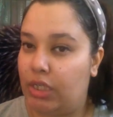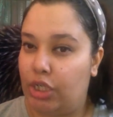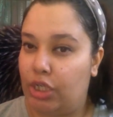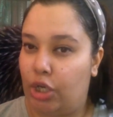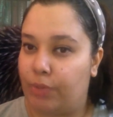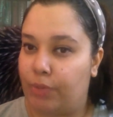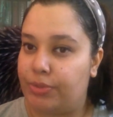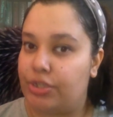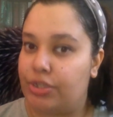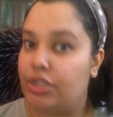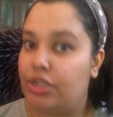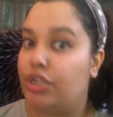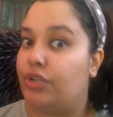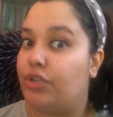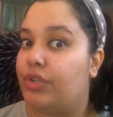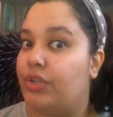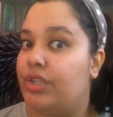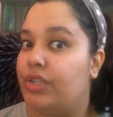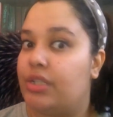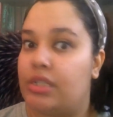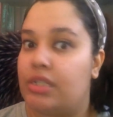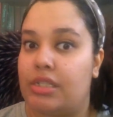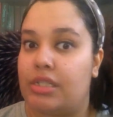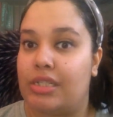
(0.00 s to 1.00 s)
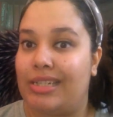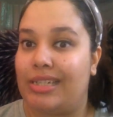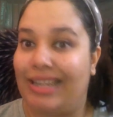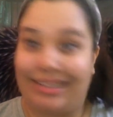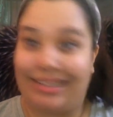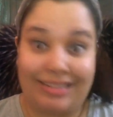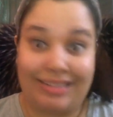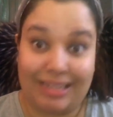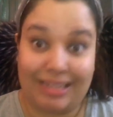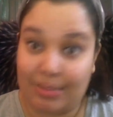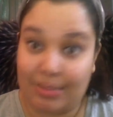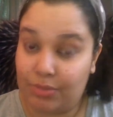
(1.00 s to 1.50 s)
optional. You can just write
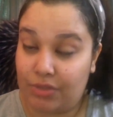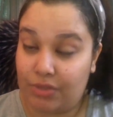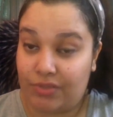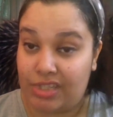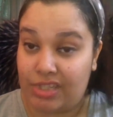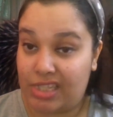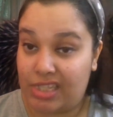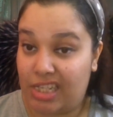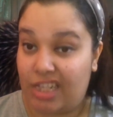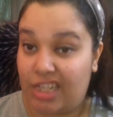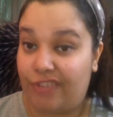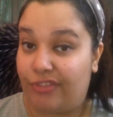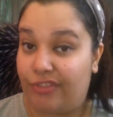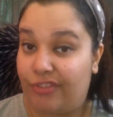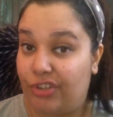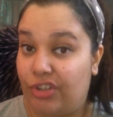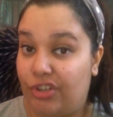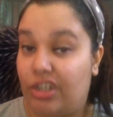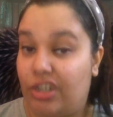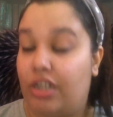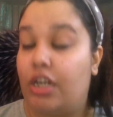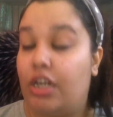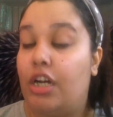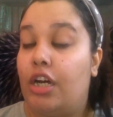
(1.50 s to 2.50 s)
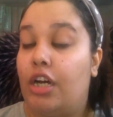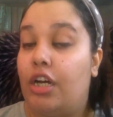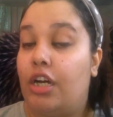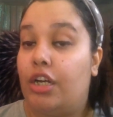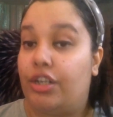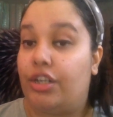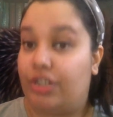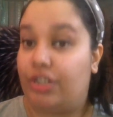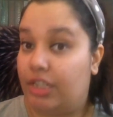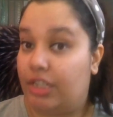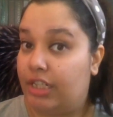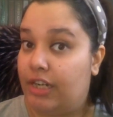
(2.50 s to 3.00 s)
the names of the scene if you're
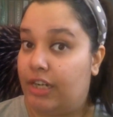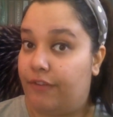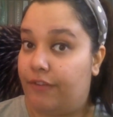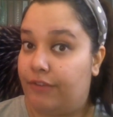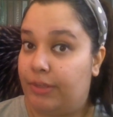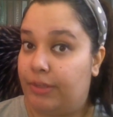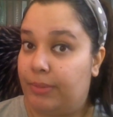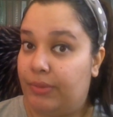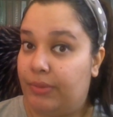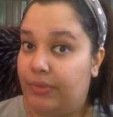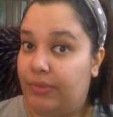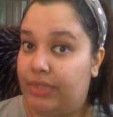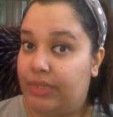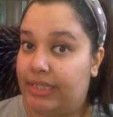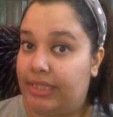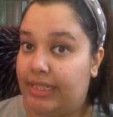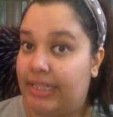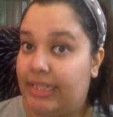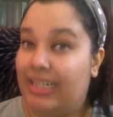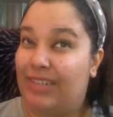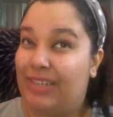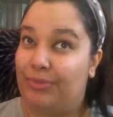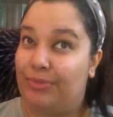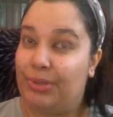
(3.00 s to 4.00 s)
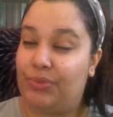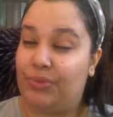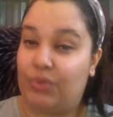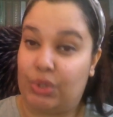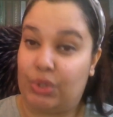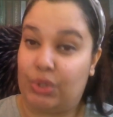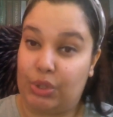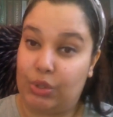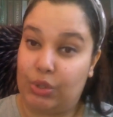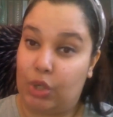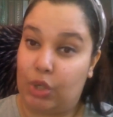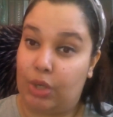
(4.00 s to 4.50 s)
really comfortable with it. I've been
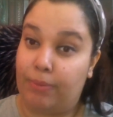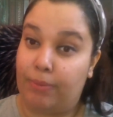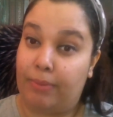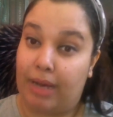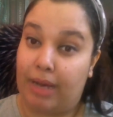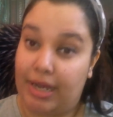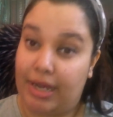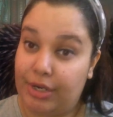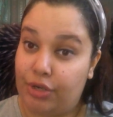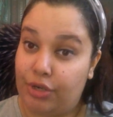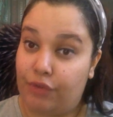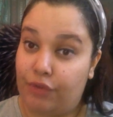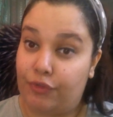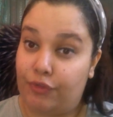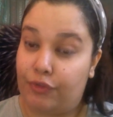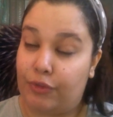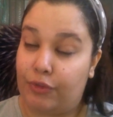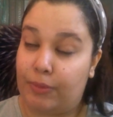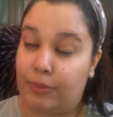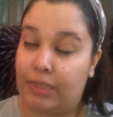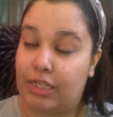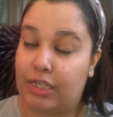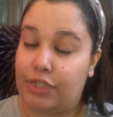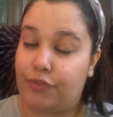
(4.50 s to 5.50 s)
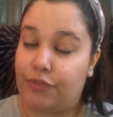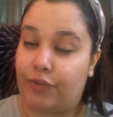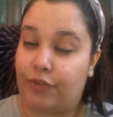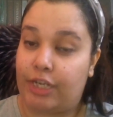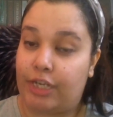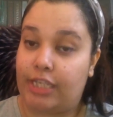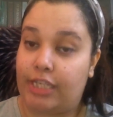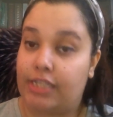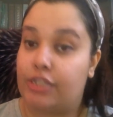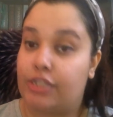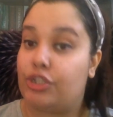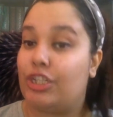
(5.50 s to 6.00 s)
working on my novel from last 5
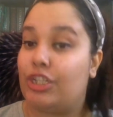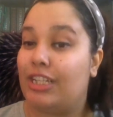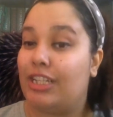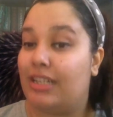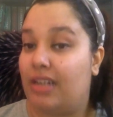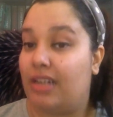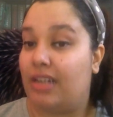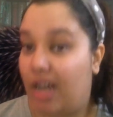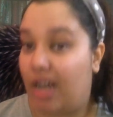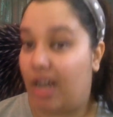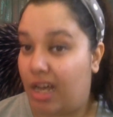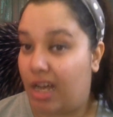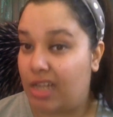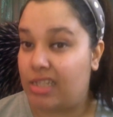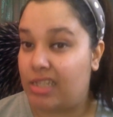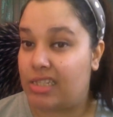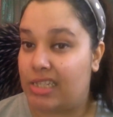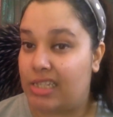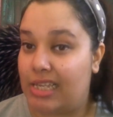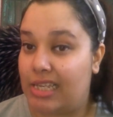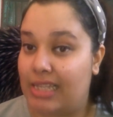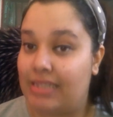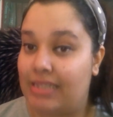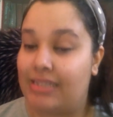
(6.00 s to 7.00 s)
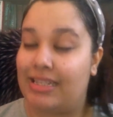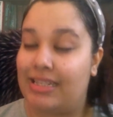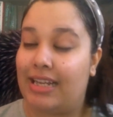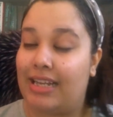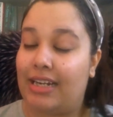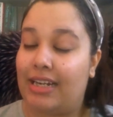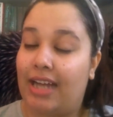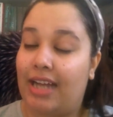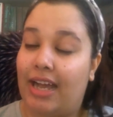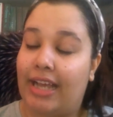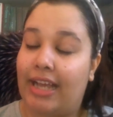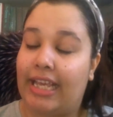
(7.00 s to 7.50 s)
years, so there are scenes that
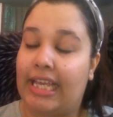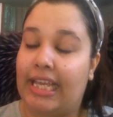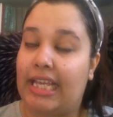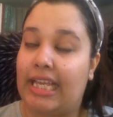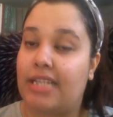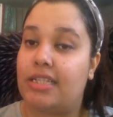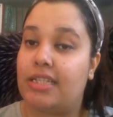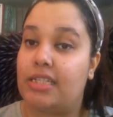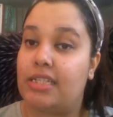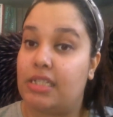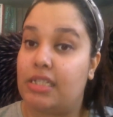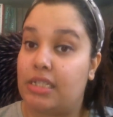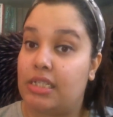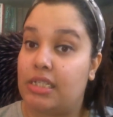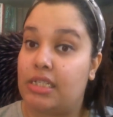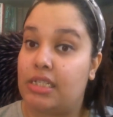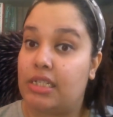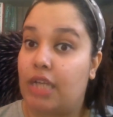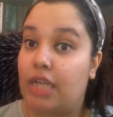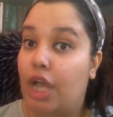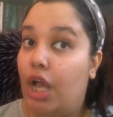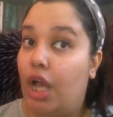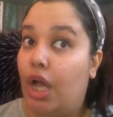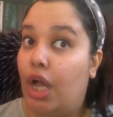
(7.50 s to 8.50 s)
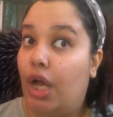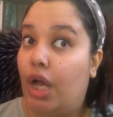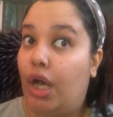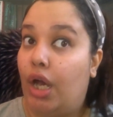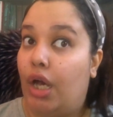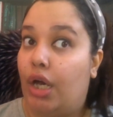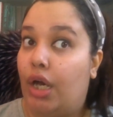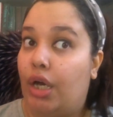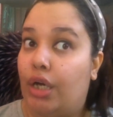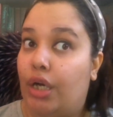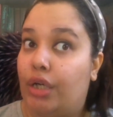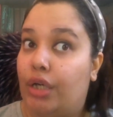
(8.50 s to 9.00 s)
I can just
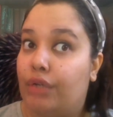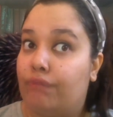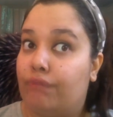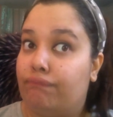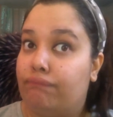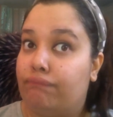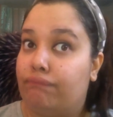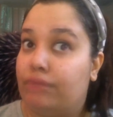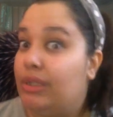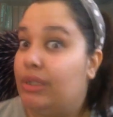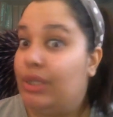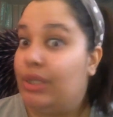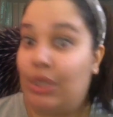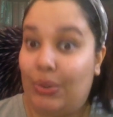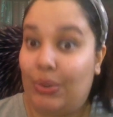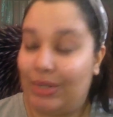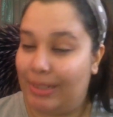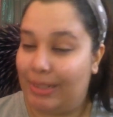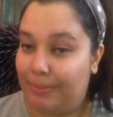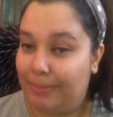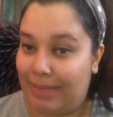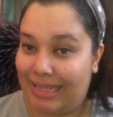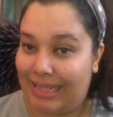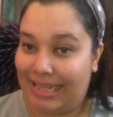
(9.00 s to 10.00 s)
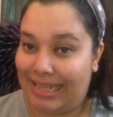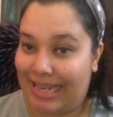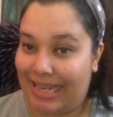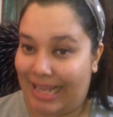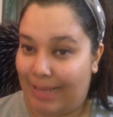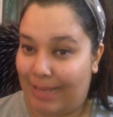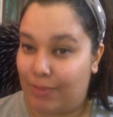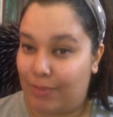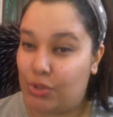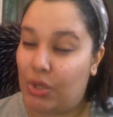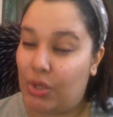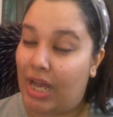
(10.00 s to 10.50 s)
know them by the
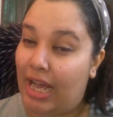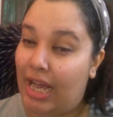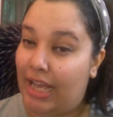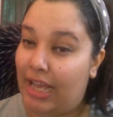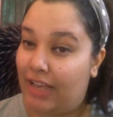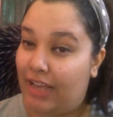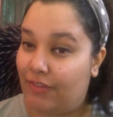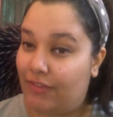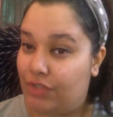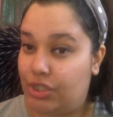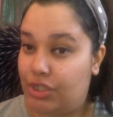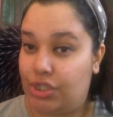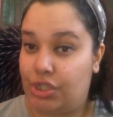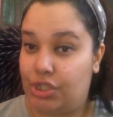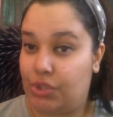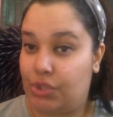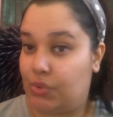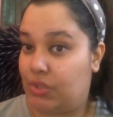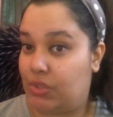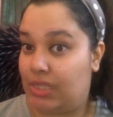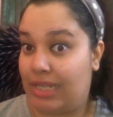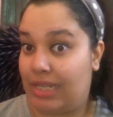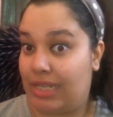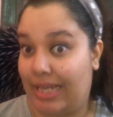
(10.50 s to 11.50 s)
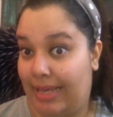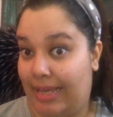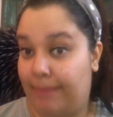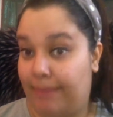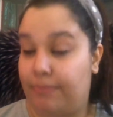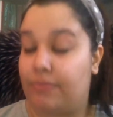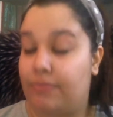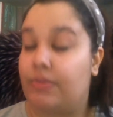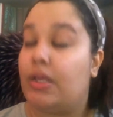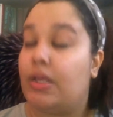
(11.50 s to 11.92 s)
name. So I have just used the name